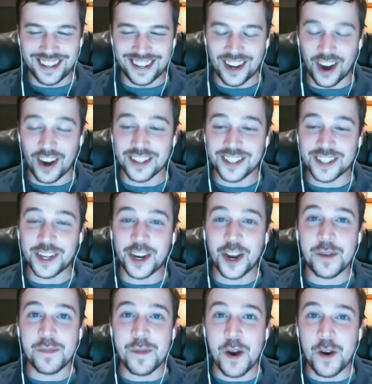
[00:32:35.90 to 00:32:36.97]
Cars is a
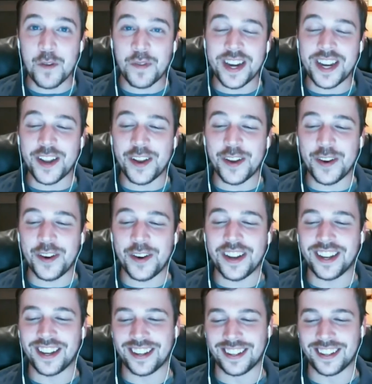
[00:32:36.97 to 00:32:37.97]
good movie, dude.